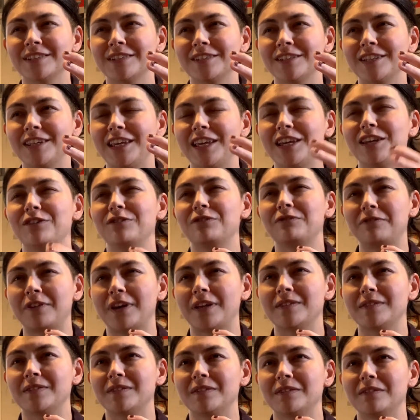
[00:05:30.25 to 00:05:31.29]

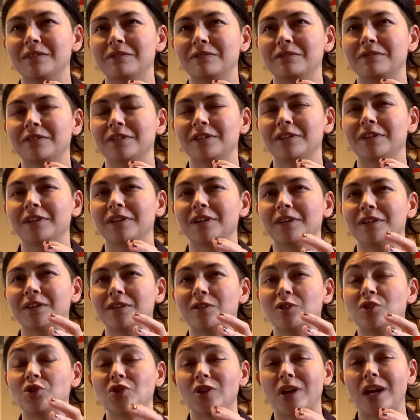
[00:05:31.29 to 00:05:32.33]
inoffensive
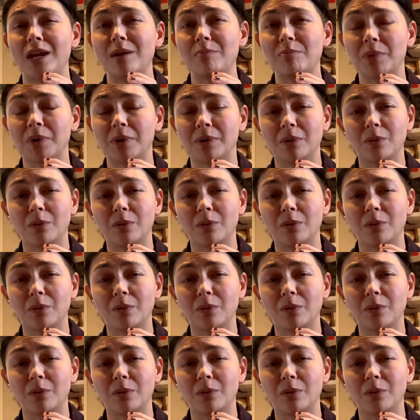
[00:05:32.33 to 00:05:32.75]
shape